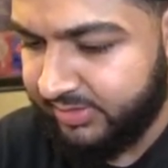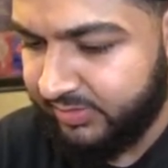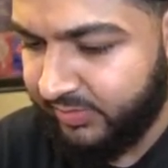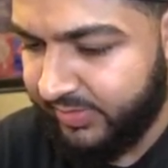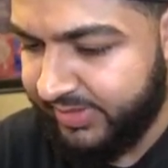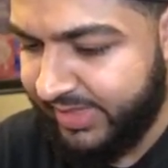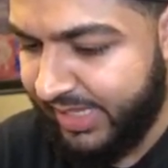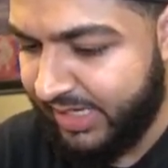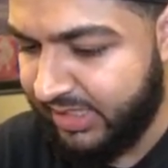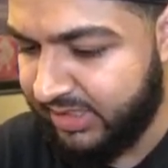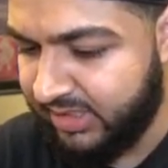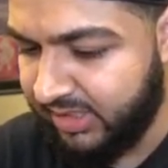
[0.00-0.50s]

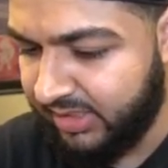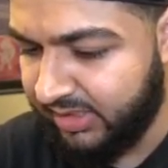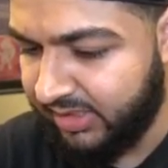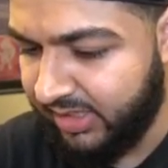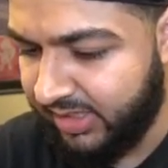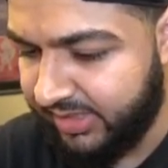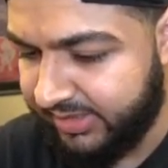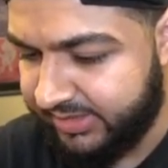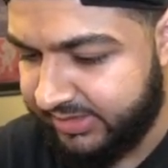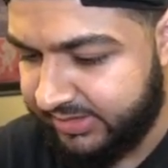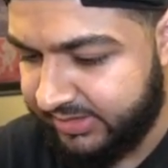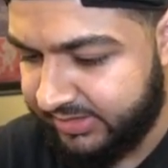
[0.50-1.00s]
Need that good
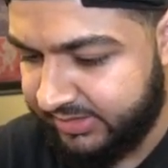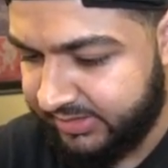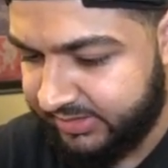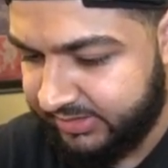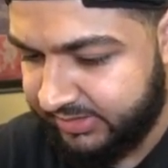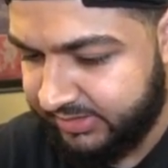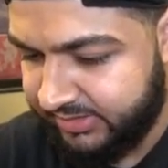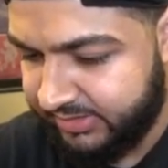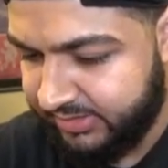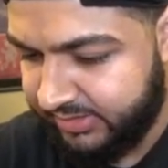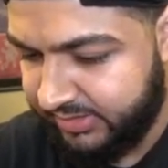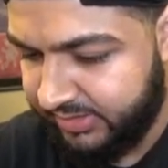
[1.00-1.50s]
luck.
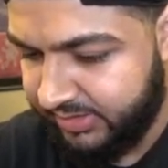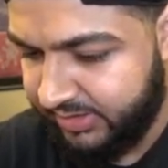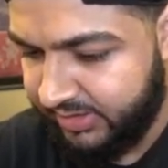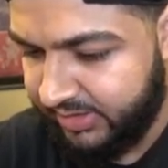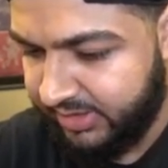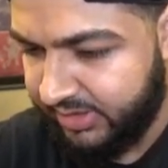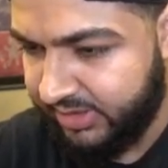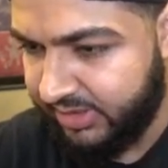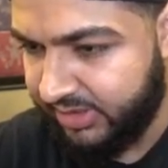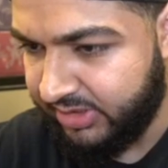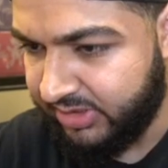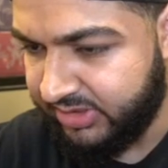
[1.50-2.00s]

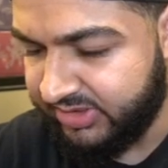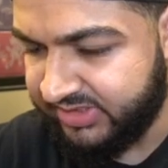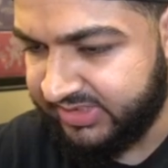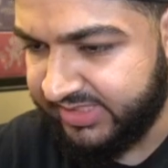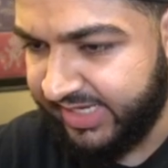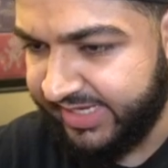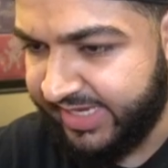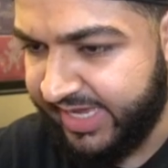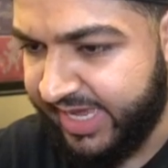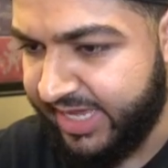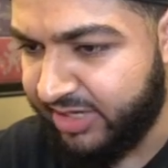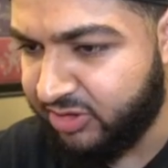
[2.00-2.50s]

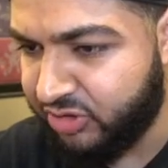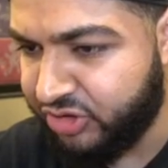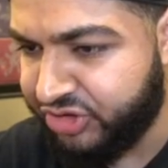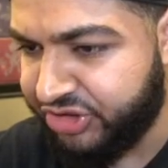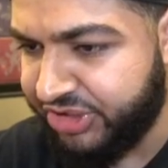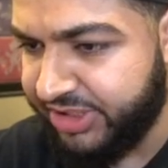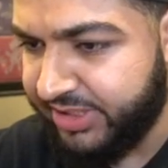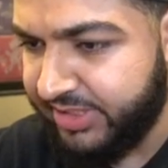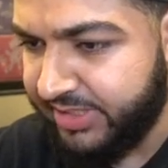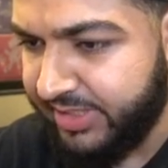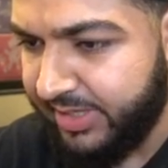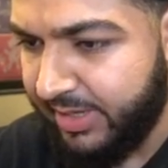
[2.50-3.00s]
Psychic
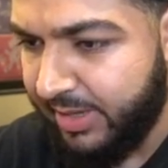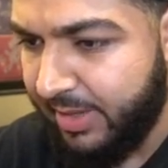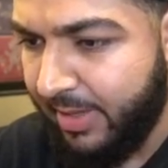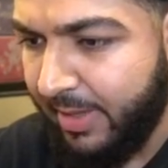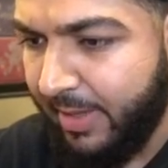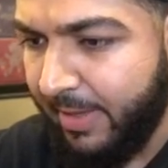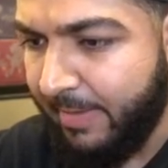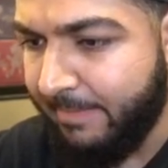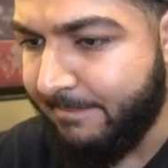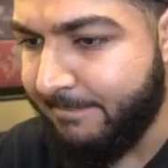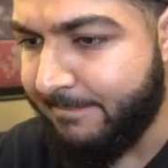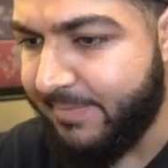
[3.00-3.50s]
Energy,
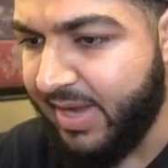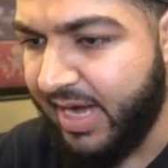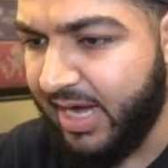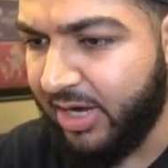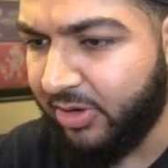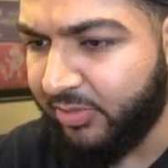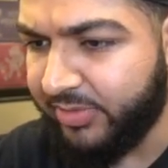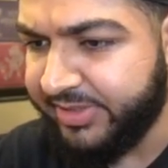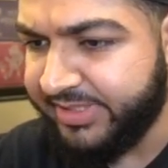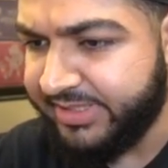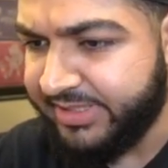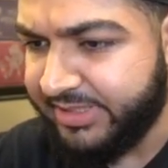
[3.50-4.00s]

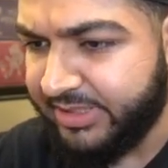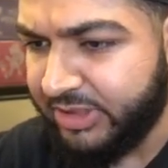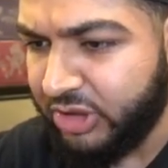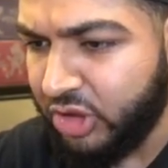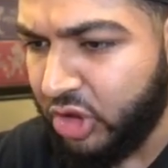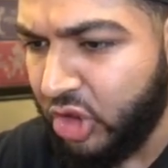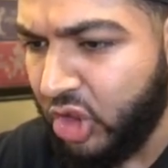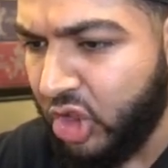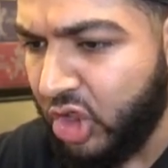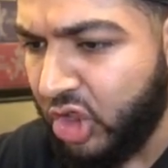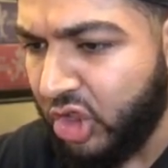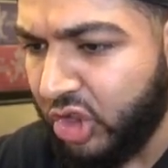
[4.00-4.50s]
Barry,
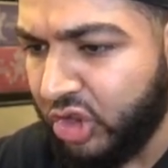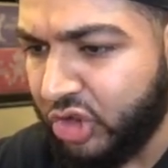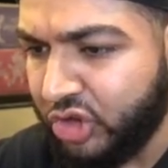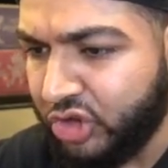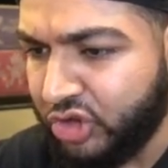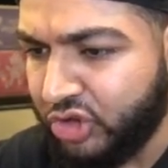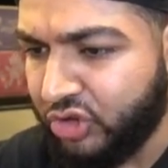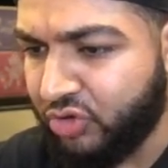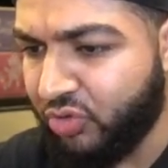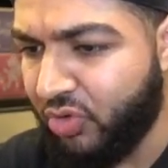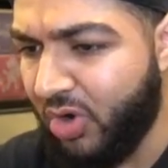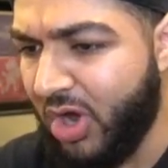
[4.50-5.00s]

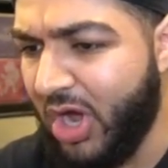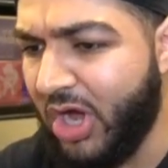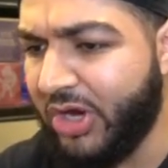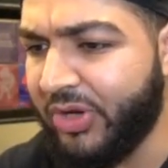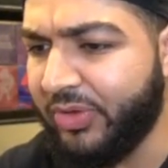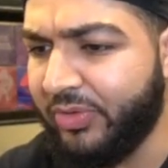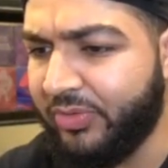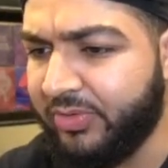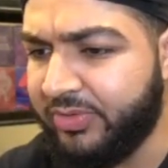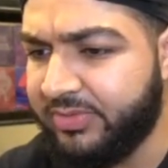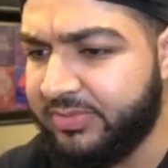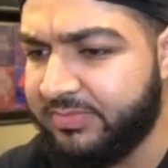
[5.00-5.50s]

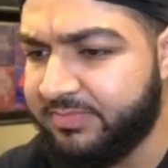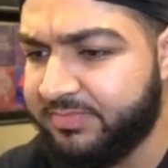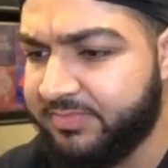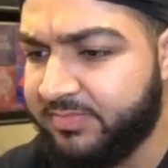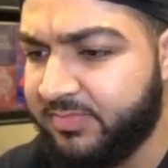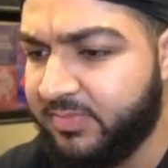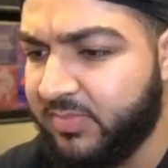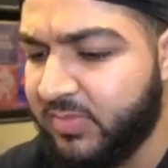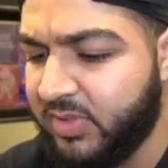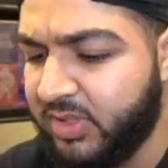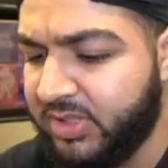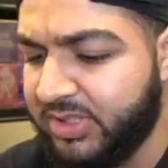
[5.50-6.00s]
Grottle,
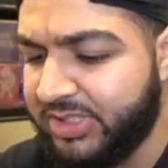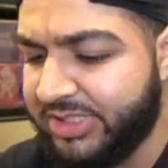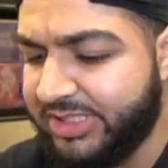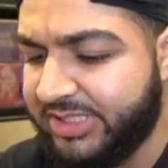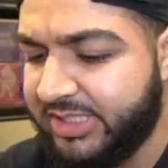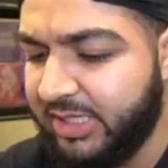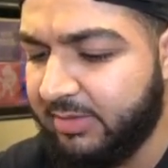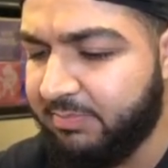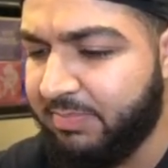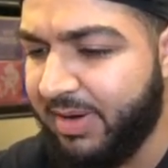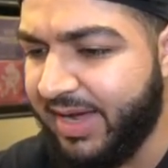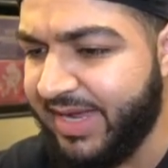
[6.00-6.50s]

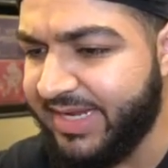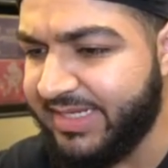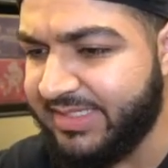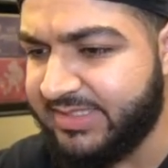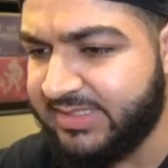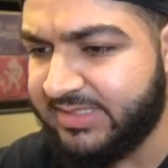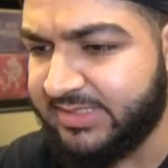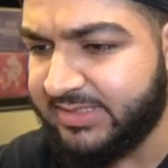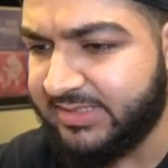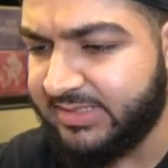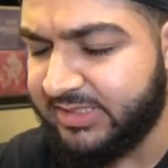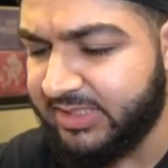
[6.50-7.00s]

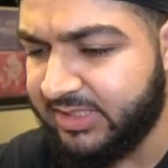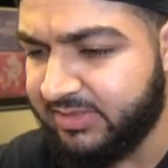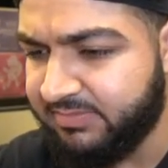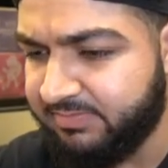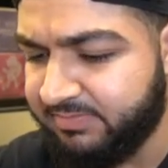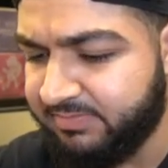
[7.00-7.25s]
Gabite,